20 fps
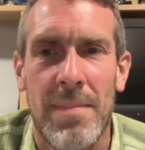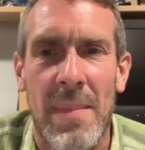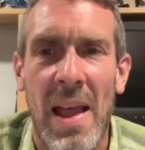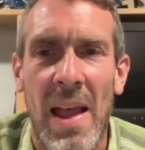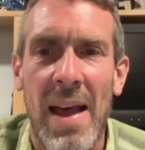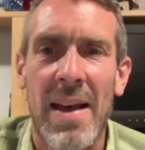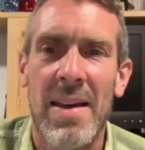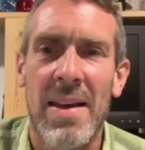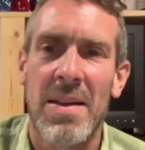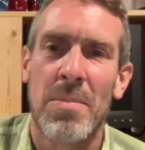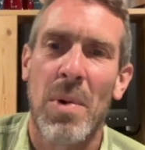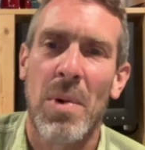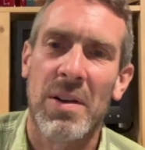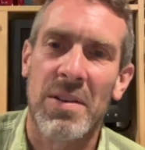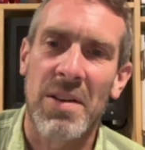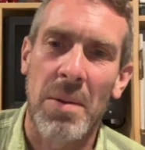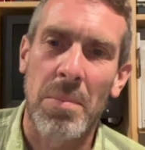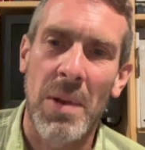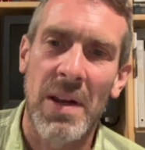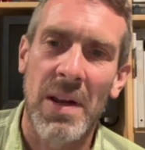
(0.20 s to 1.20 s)
Hi, Mark
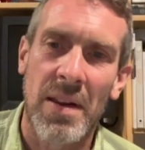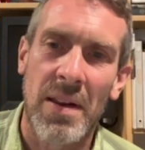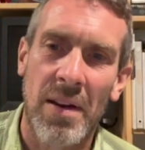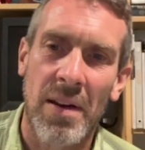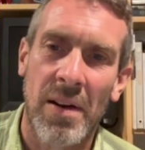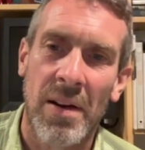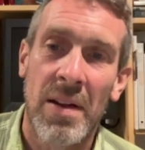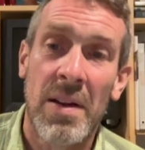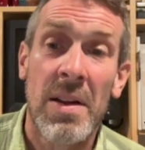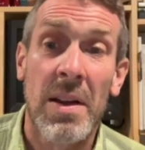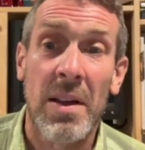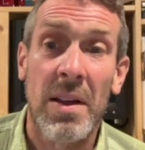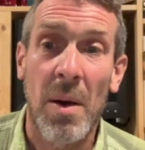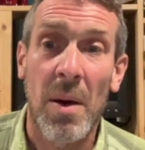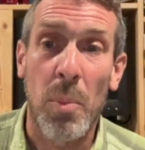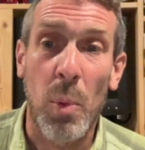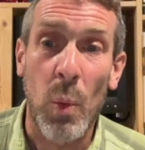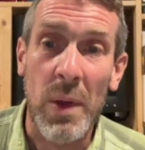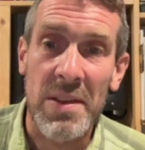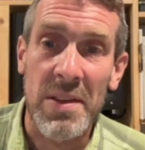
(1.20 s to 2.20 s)
Dingman here. A
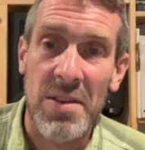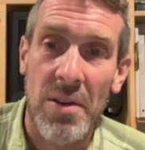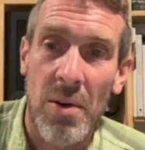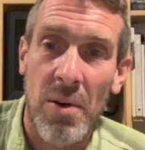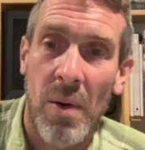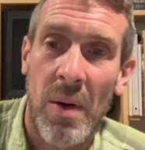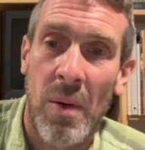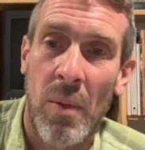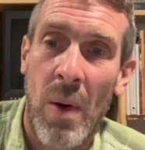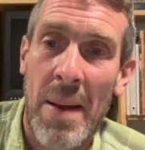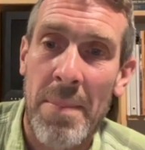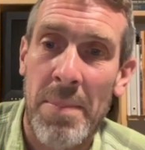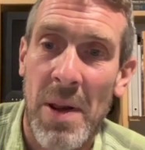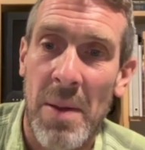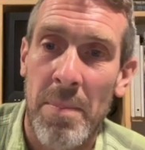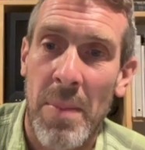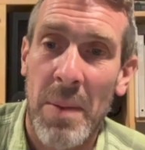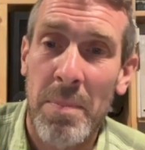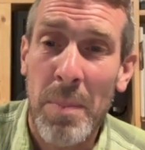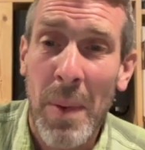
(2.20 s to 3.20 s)
couple weeks ago, I wrapped
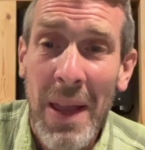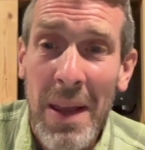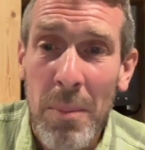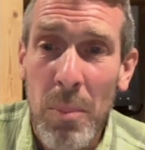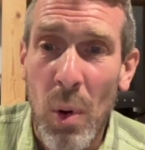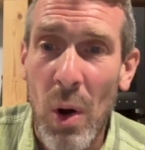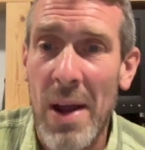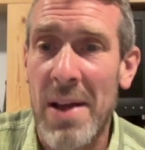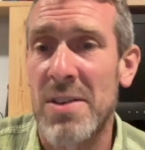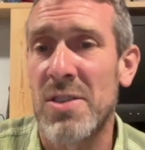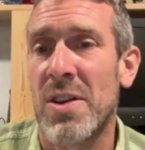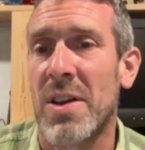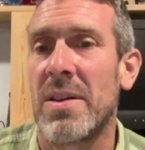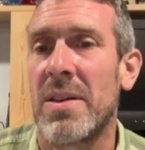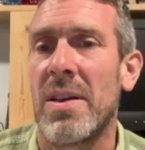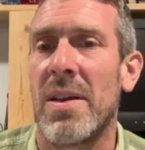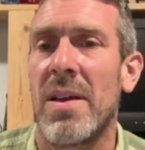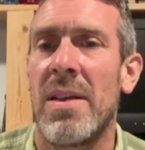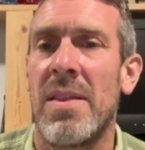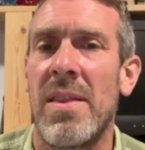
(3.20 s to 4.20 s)
up a big project,
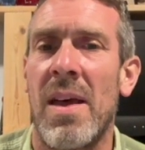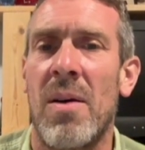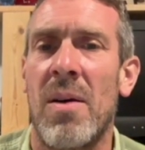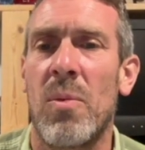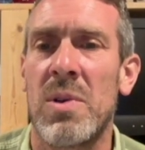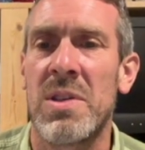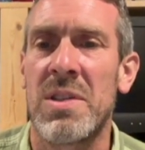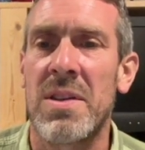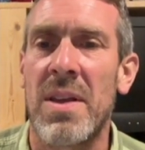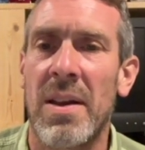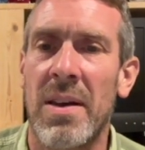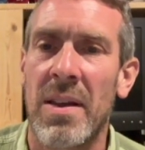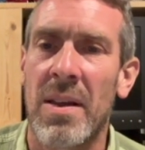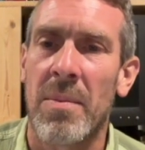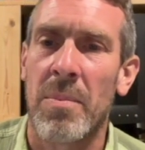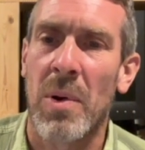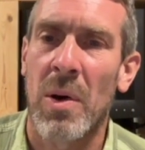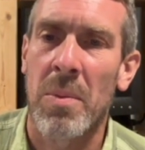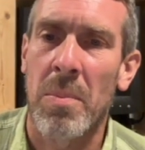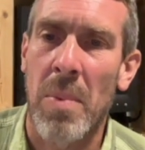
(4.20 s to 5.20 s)
and that was getting a
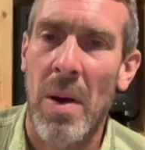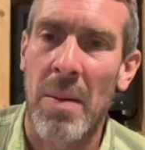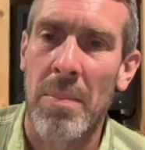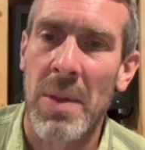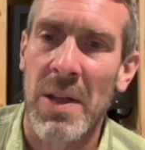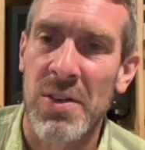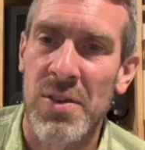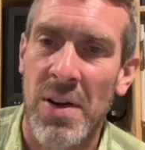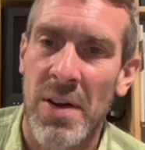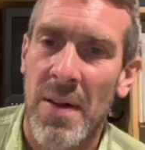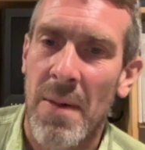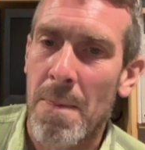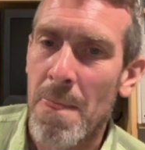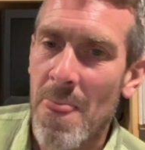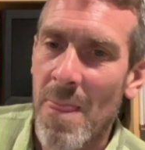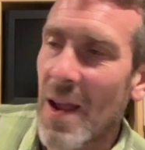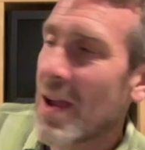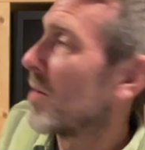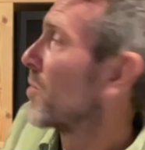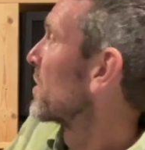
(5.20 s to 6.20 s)
book published.
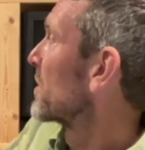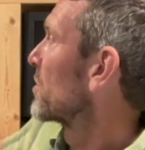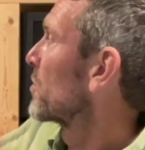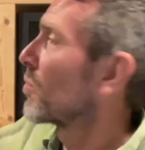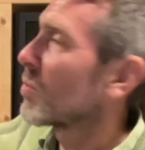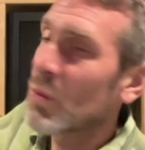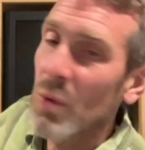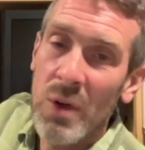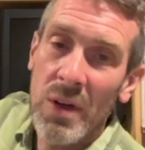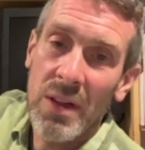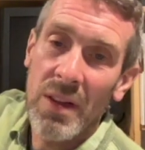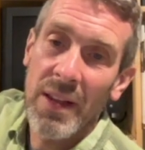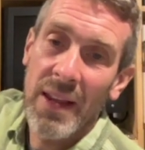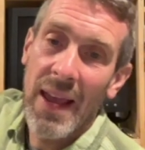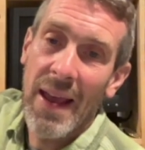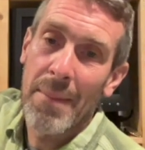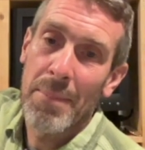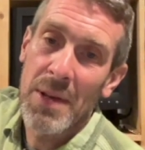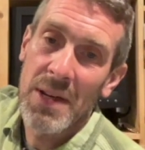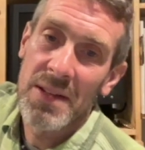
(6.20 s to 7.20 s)
I was really
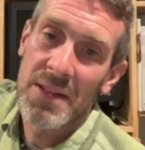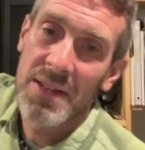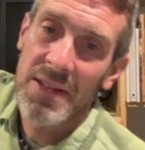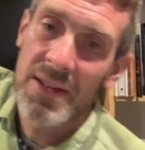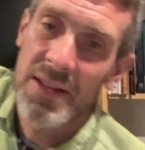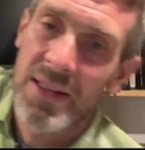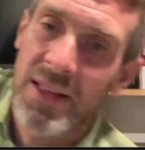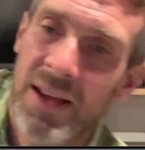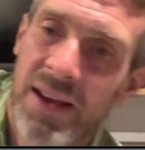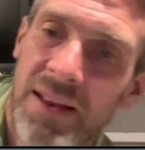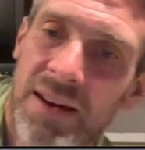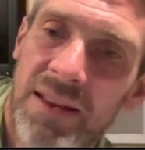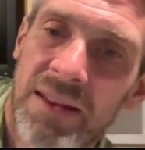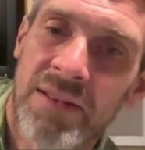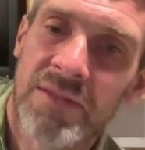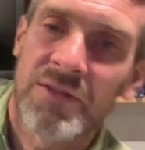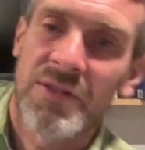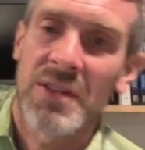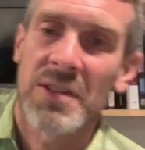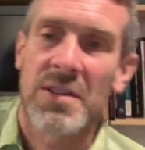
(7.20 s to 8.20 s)
happy to see that
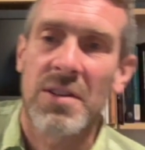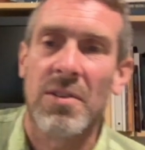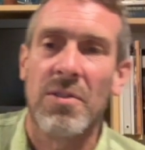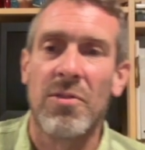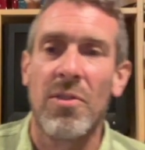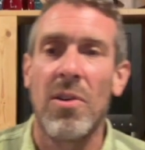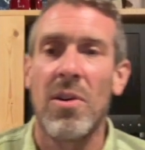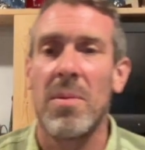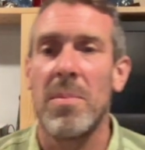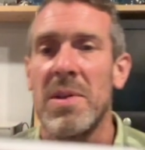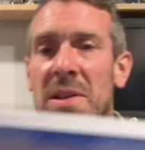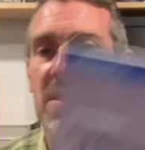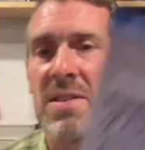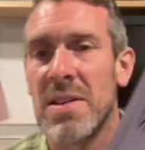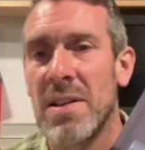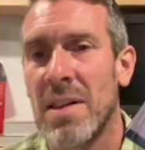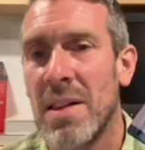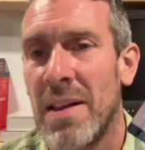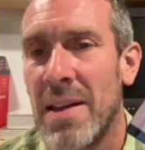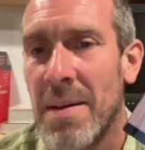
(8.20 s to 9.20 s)
in physical form and
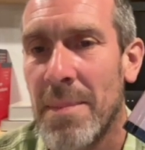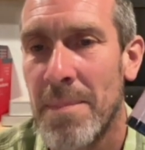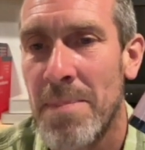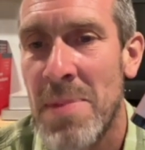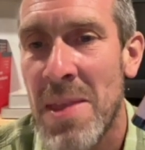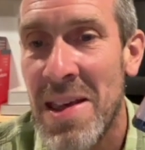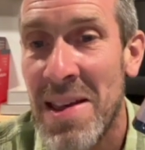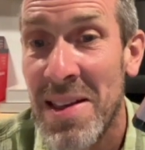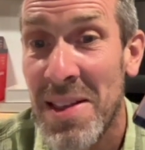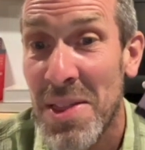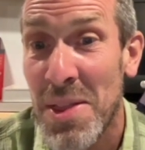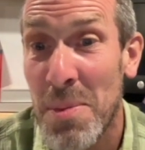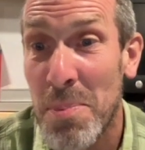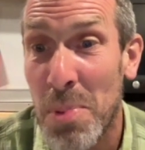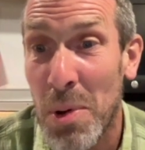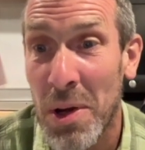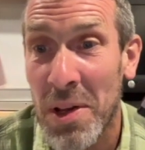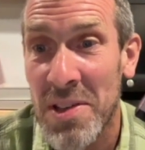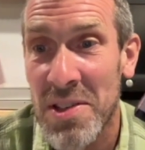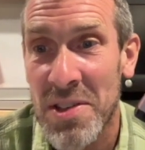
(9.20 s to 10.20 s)
still am. The
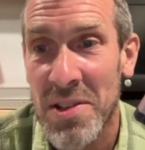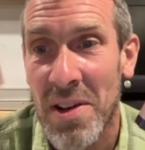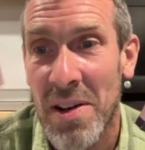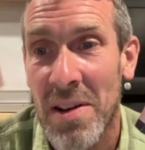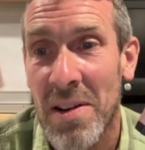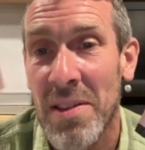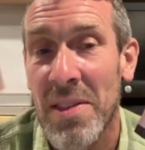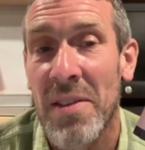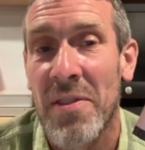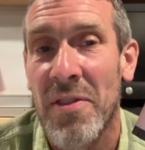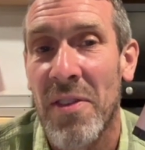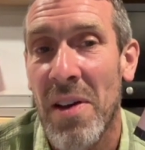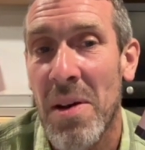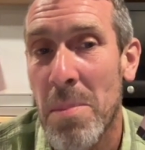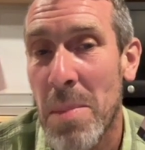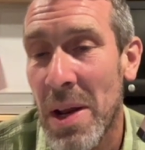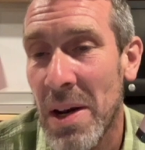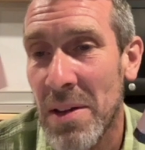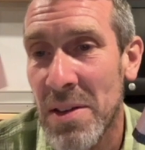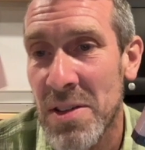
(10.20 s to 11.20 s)
book is called The
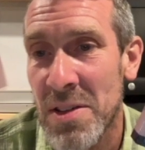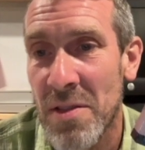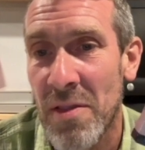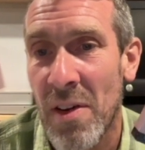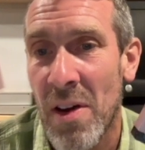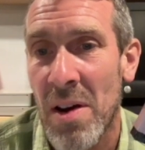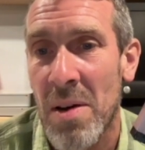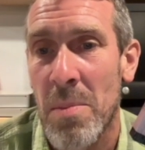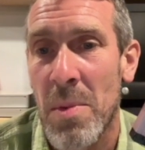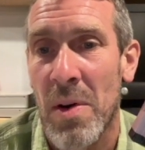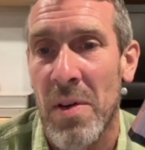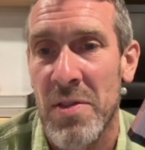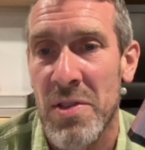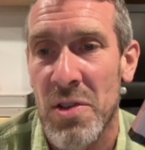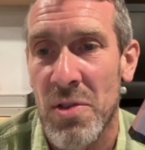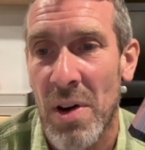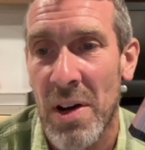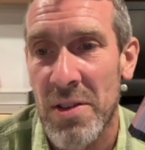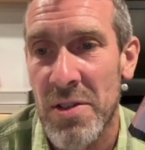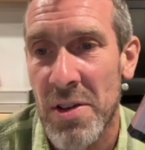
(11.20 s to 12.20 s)
Fundamentals of Automotive
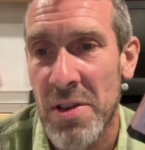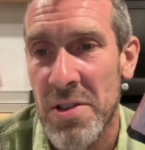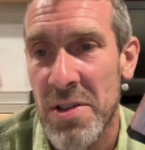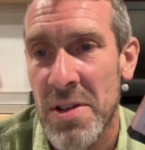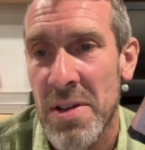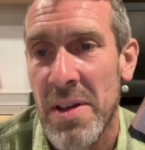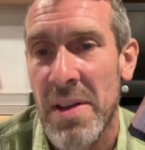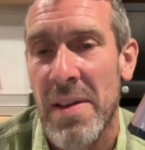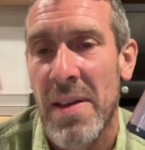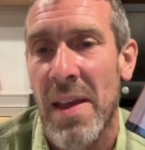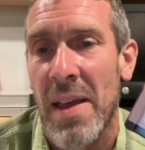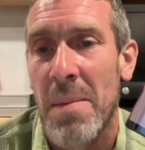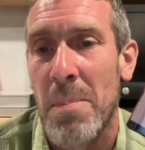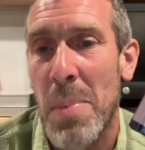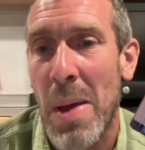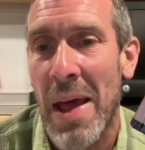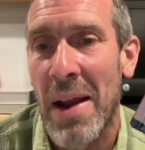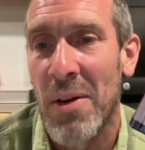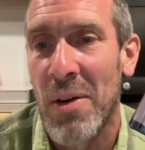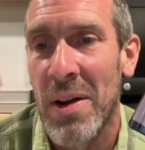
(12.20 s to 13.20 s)
Structures and
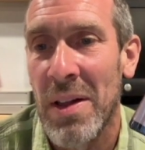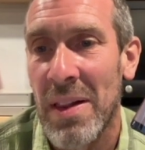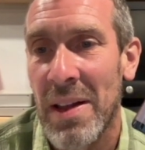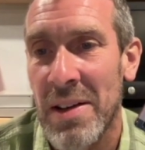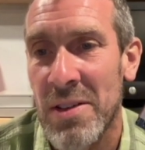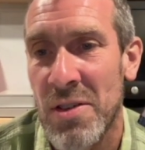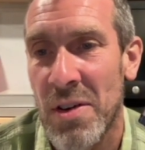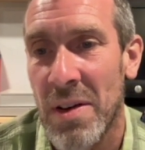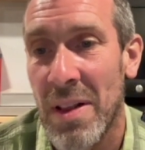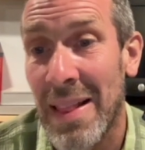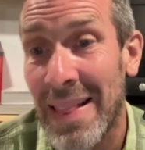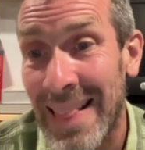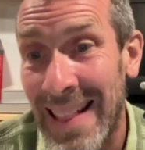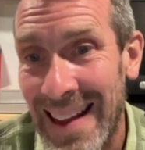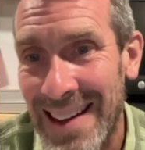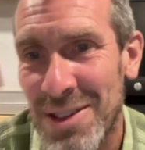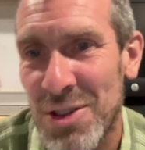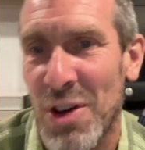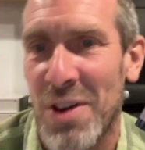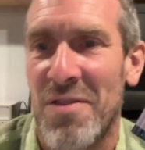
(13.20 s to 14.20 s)
Battery
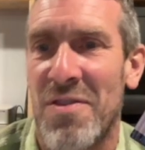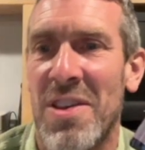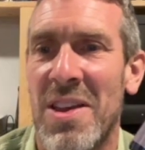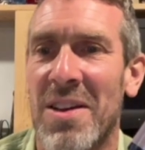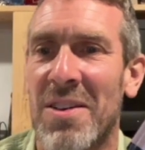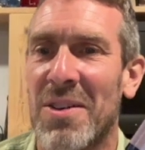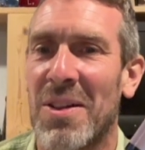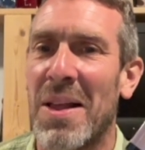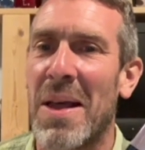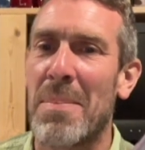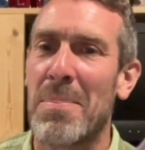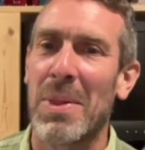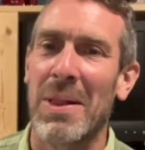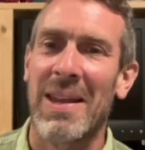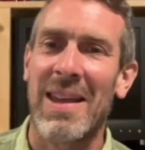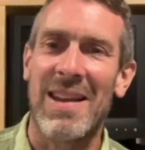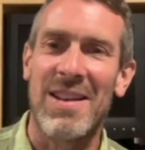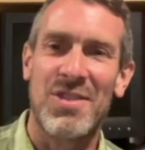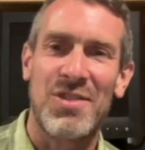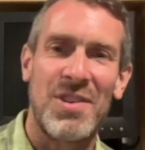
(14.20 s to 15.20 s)
Electric Vehicle
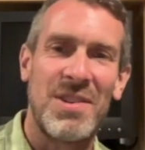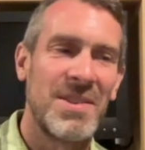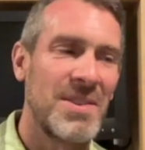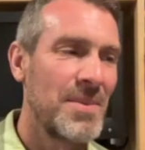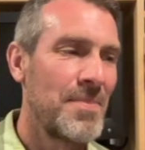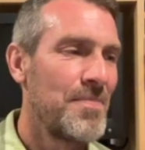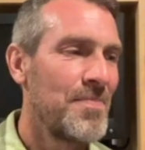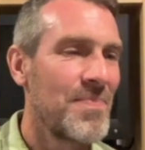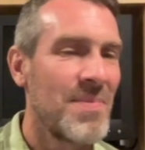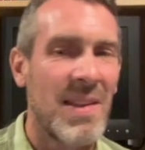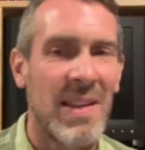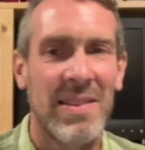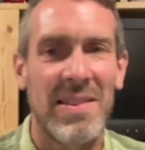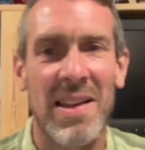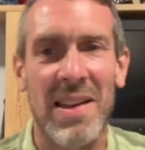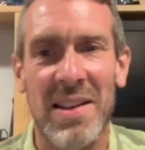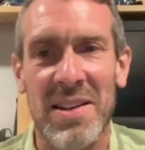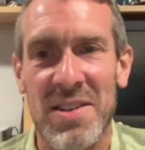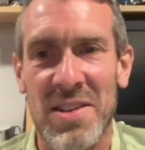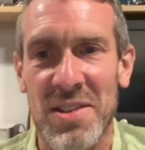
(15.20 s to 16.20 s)
Applications. I
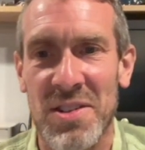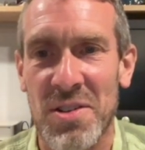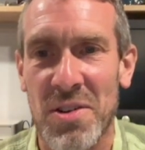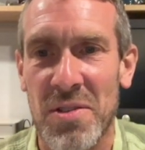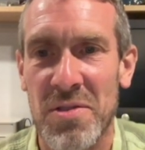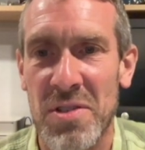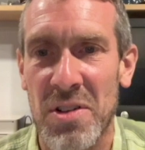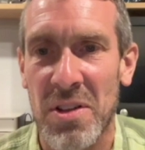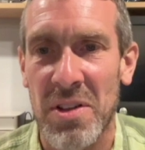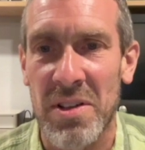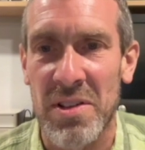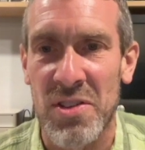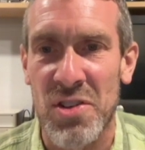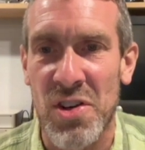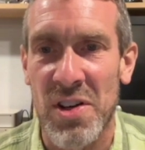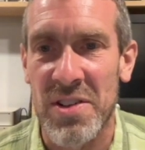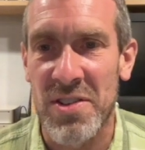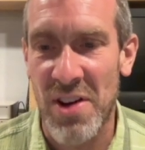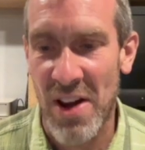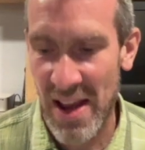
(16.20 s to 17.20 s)
think it deserves a little
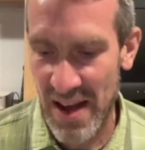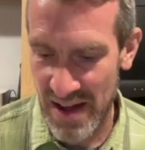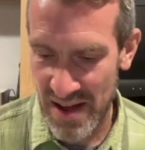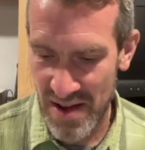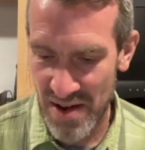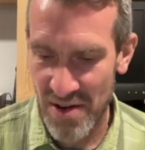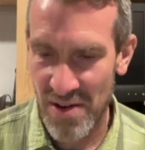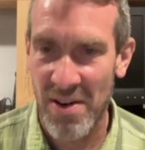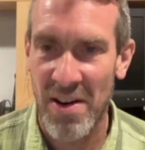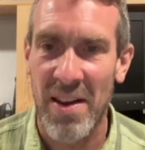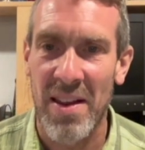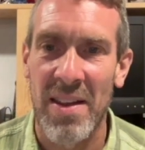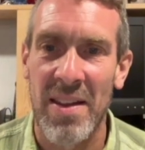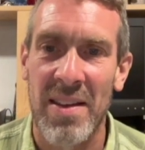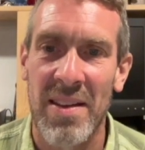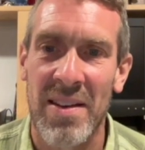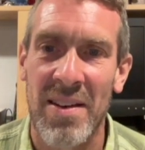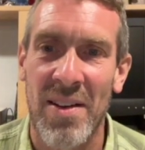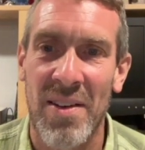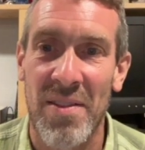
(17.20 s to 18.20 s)
chit-chat here
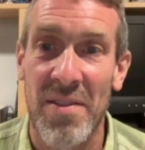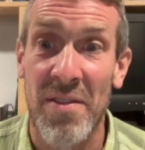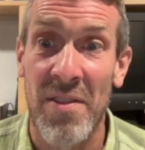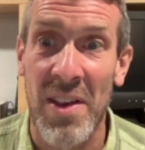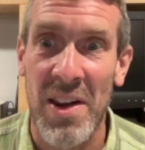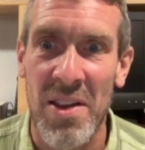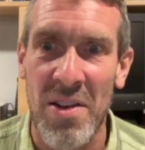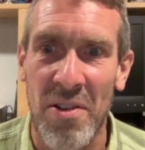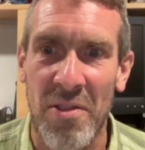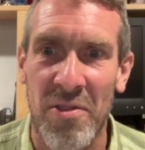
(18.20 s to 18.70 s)
in video